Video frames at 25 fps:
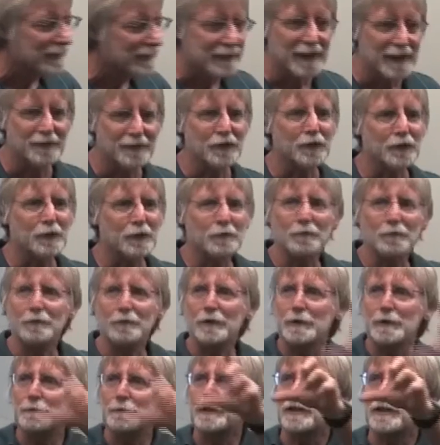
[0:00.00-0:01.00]
They had this
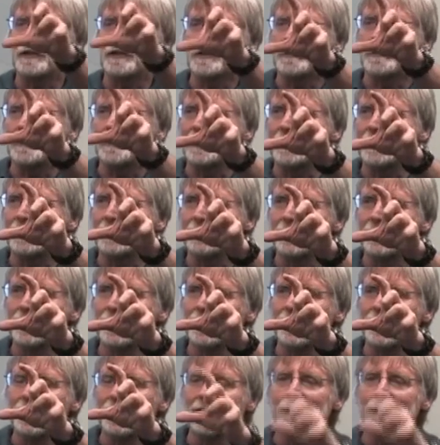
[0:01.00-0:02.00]
really big screen,
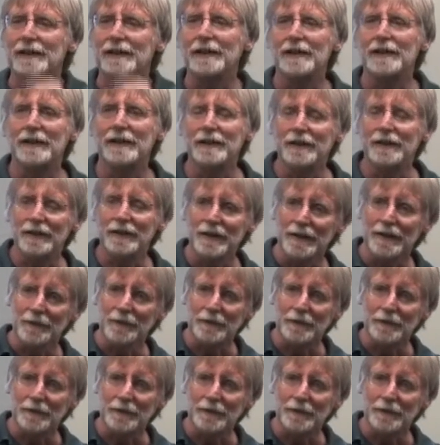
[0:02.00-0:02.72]
and